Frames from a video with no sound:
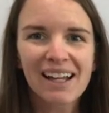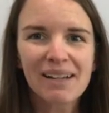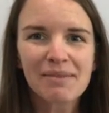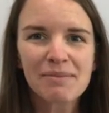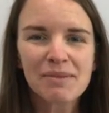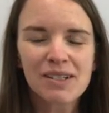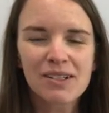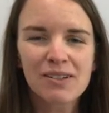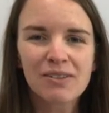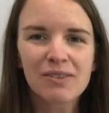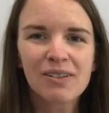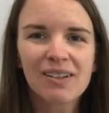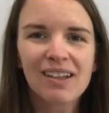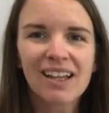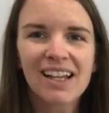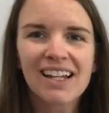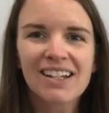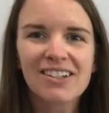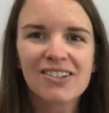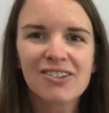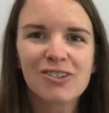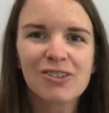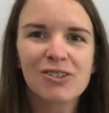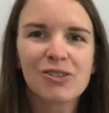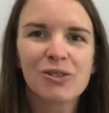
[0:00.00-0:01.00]
I'm so glad
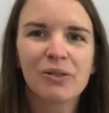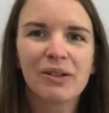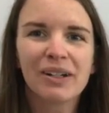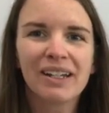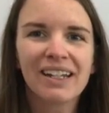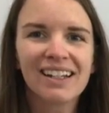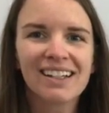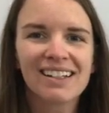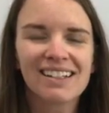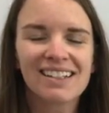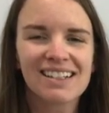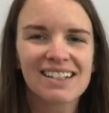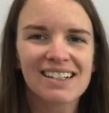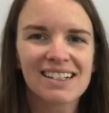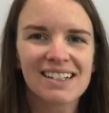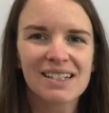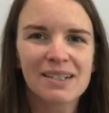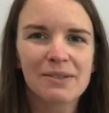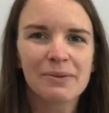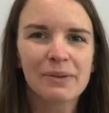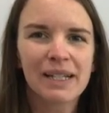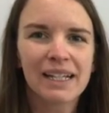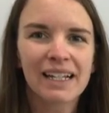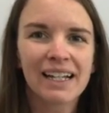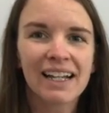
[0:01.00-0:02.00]
you're joining us this
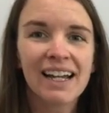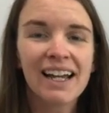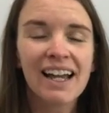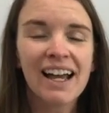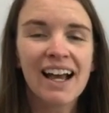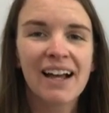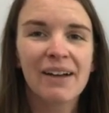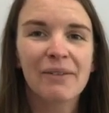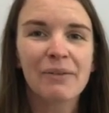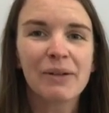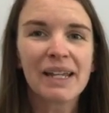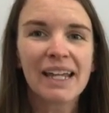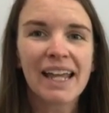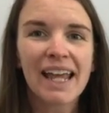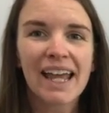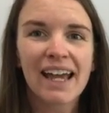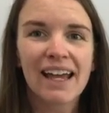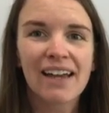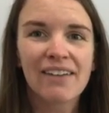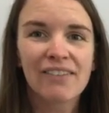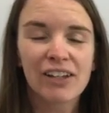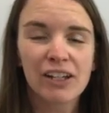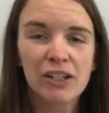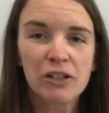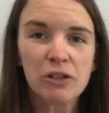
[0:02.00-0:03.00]
week. We
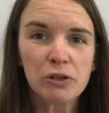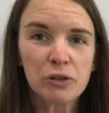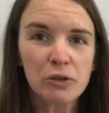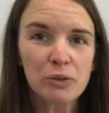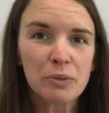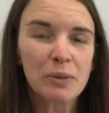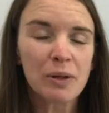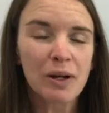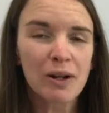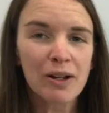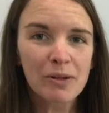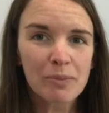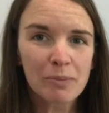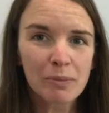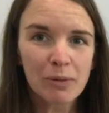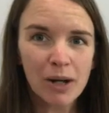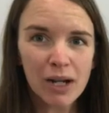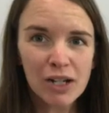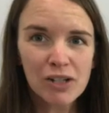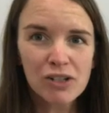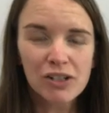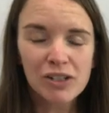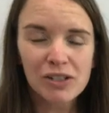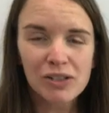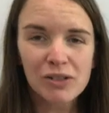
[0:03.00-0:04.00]
have a new
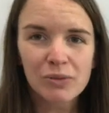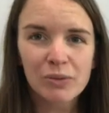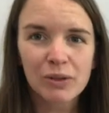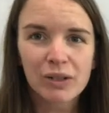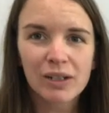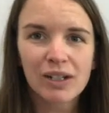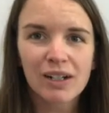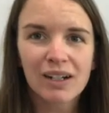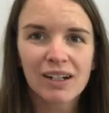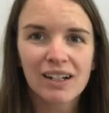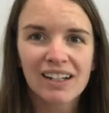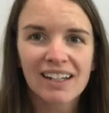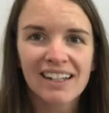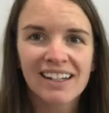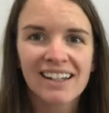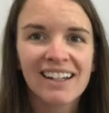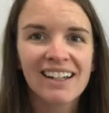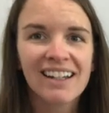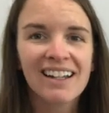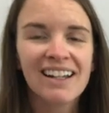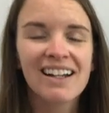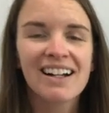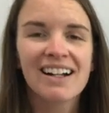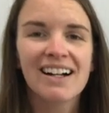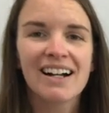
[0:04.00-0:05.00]
project to work on.
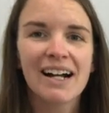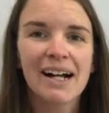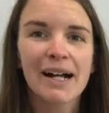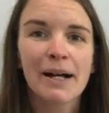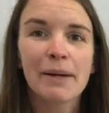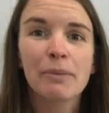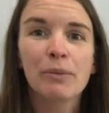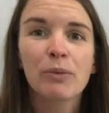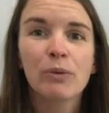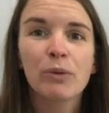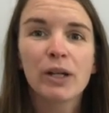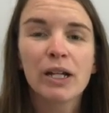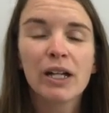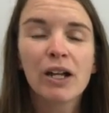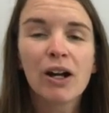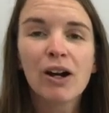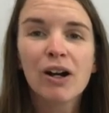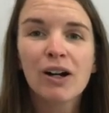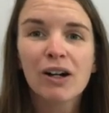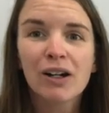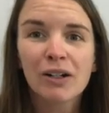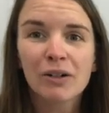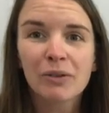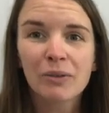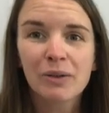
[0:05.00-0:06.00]
We
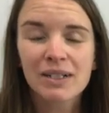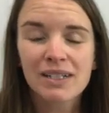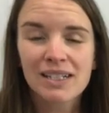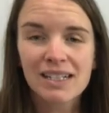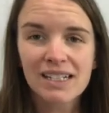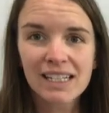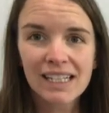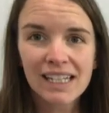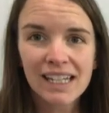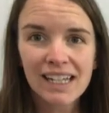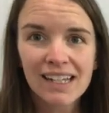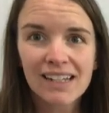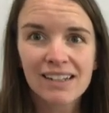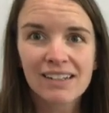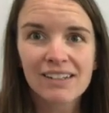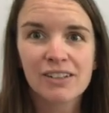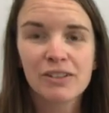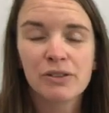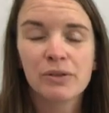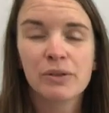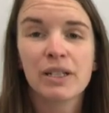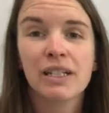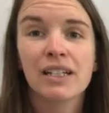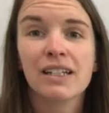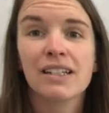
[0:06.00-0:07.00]
are once again
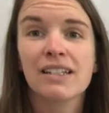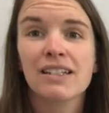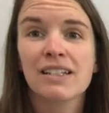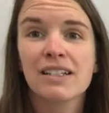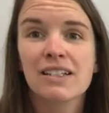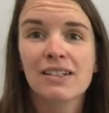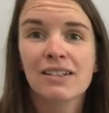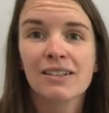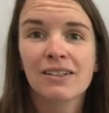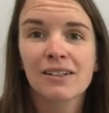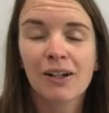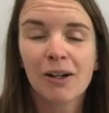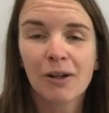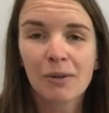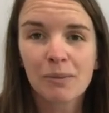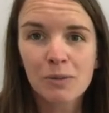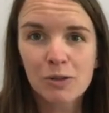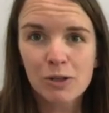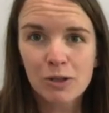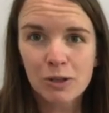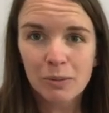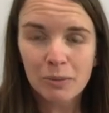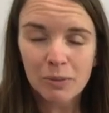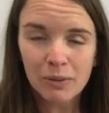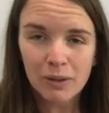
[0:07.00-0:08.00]
doing a
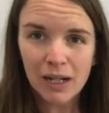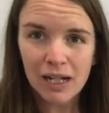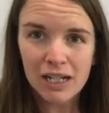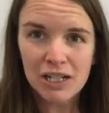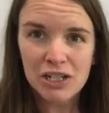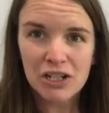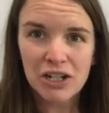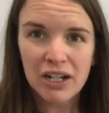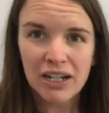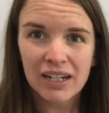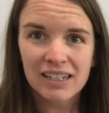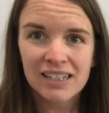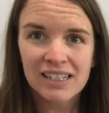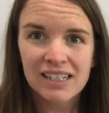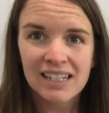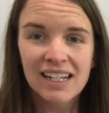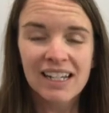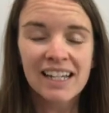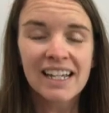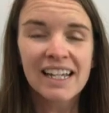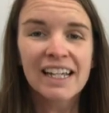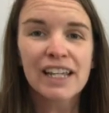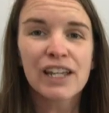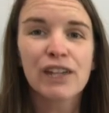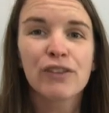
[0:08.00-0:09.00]
sculpture project.
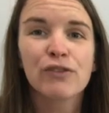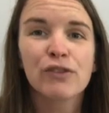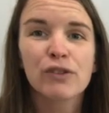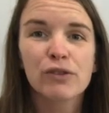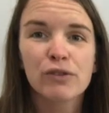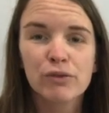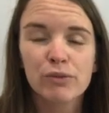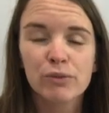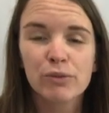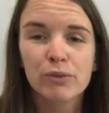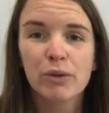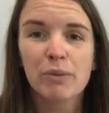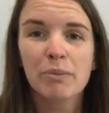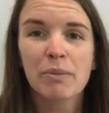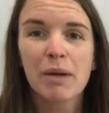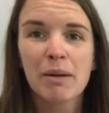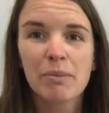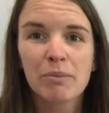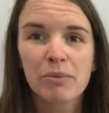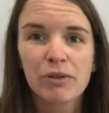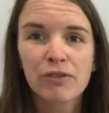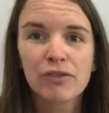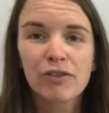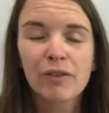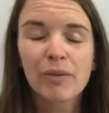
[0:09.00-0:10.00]
If you
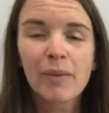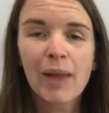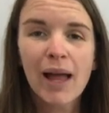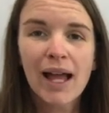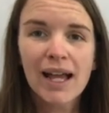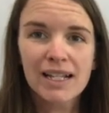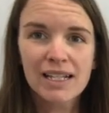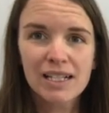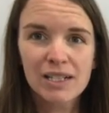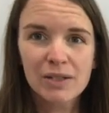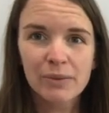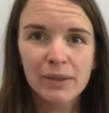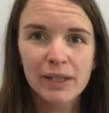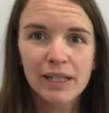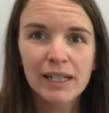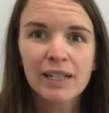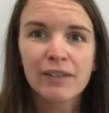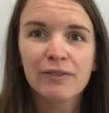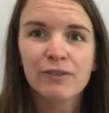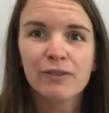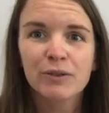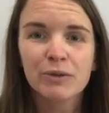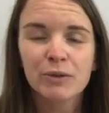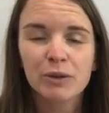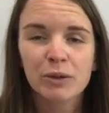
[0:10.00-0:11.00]
remember from last week,
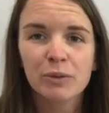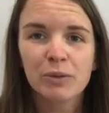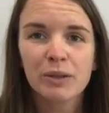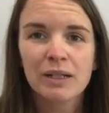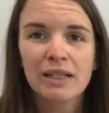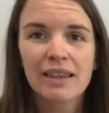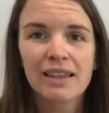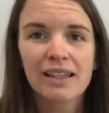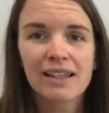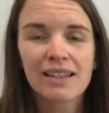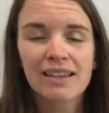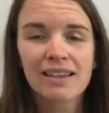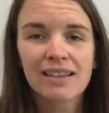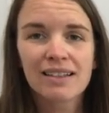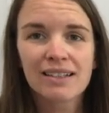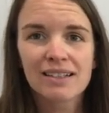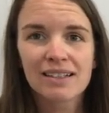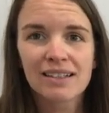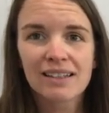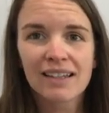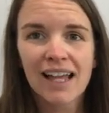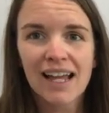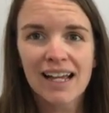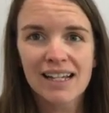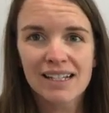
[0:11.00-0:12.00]
if you were with us
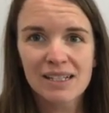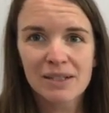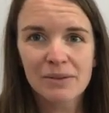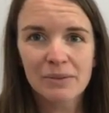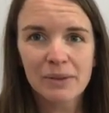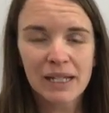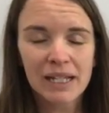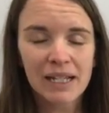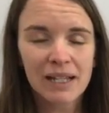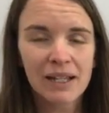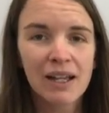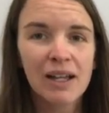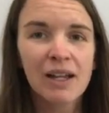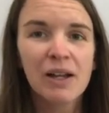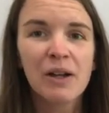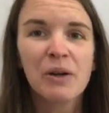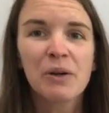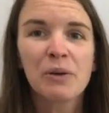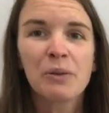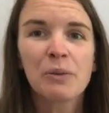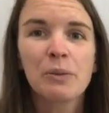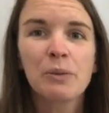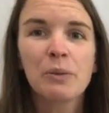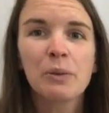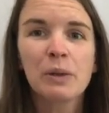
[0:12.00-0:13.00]
last week,
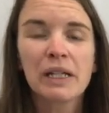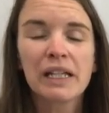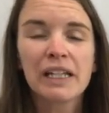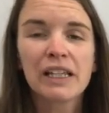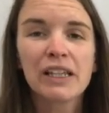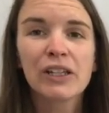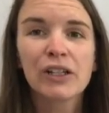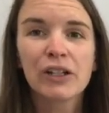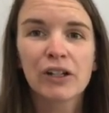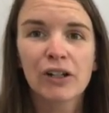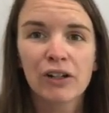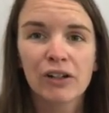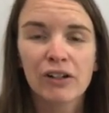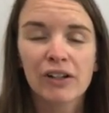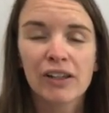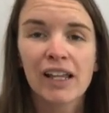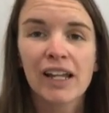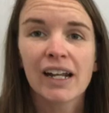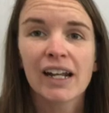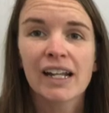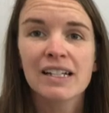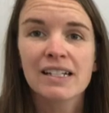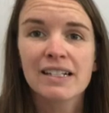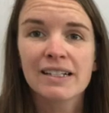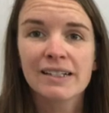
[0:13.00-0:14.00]
we learned that
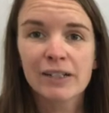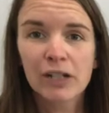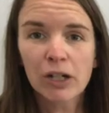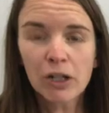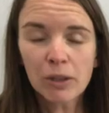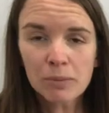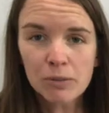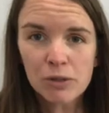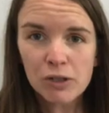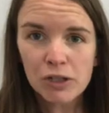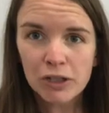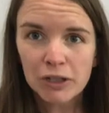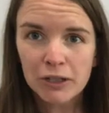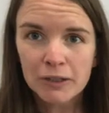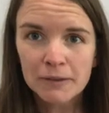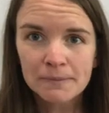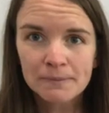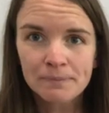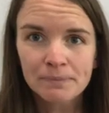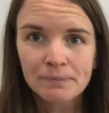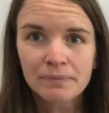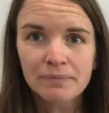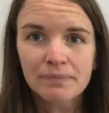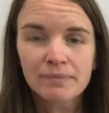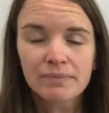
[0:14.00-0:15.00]
a sculpture
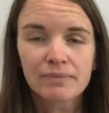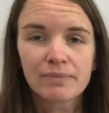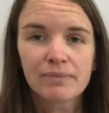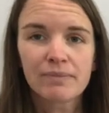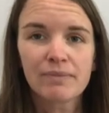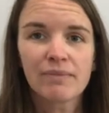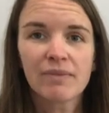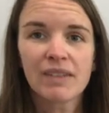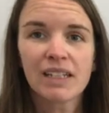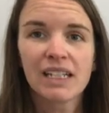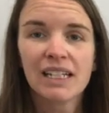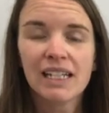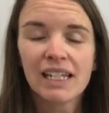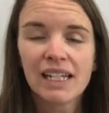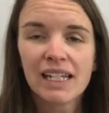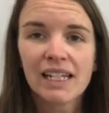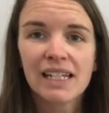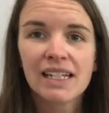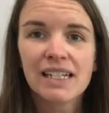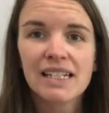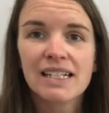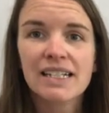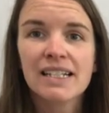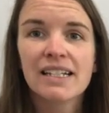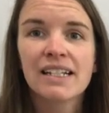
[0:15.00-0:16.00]

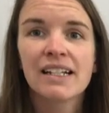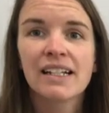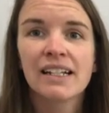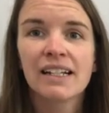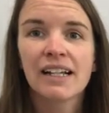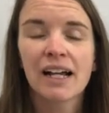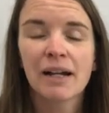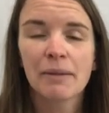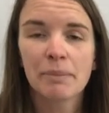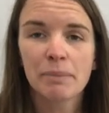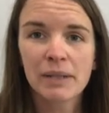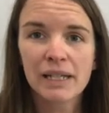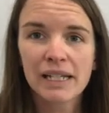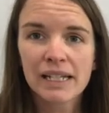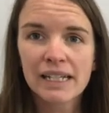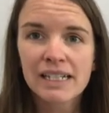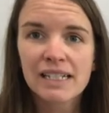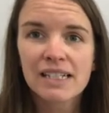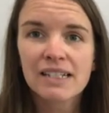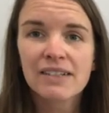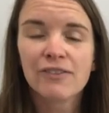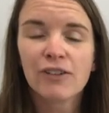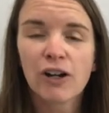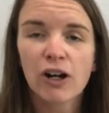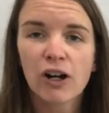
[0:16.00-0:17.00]
is a piece
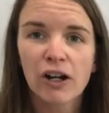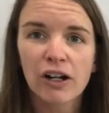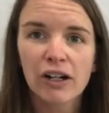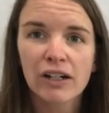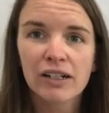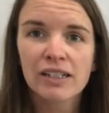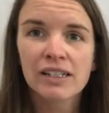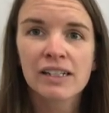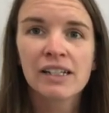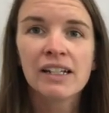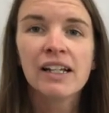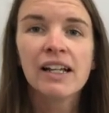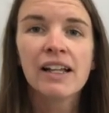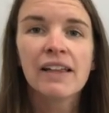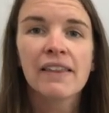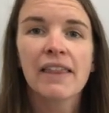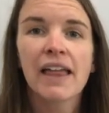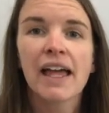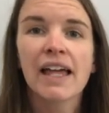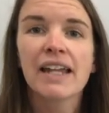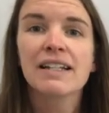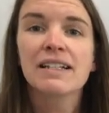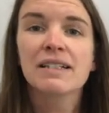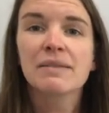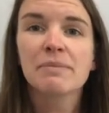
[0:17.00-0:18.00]
of art
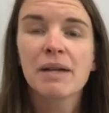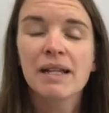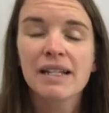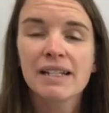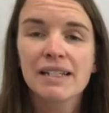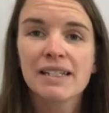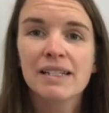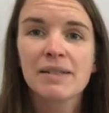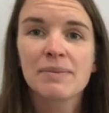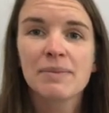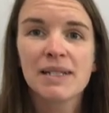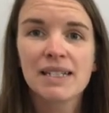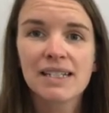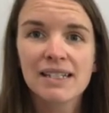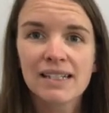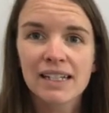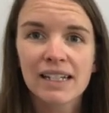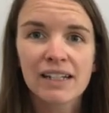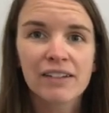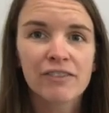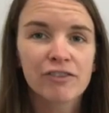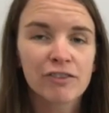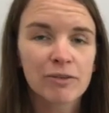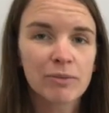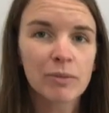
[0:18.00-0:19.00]
that is meant to be
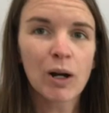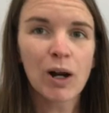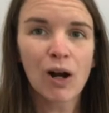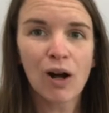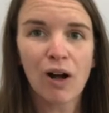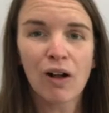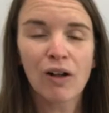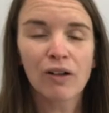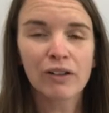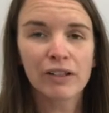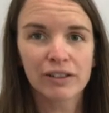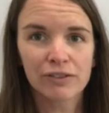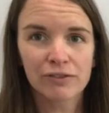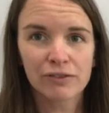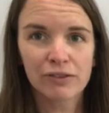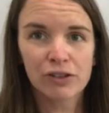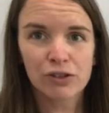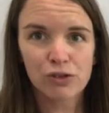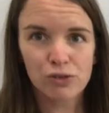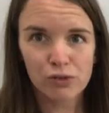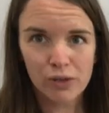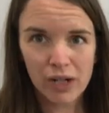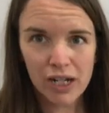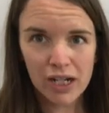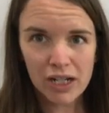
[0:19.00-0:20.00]
seen from all different
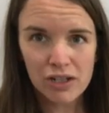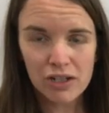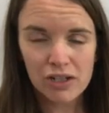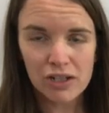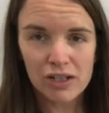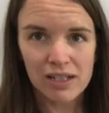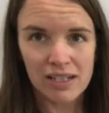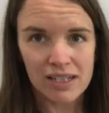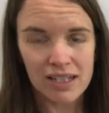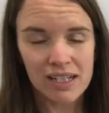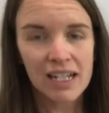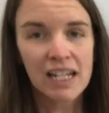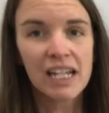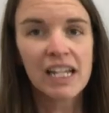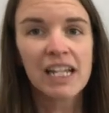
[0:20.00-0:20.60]
directions.